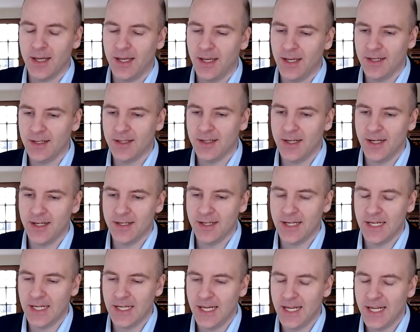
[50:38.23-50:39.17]
It
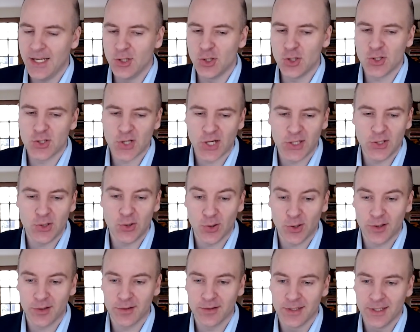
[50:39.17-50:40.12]
hinges on
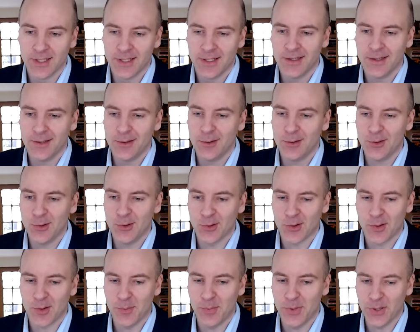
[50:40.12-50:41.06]
your
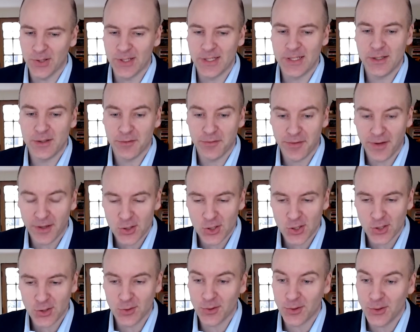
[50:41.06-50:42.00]
ability to
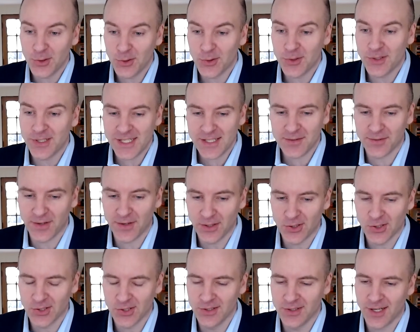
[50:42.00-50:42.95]
function or your
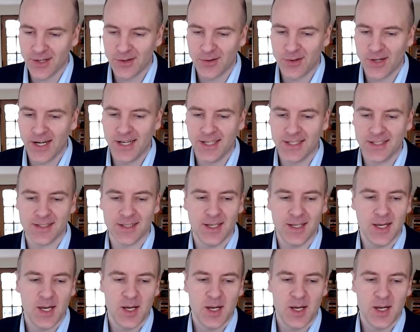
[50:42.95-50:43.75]
dysfunction across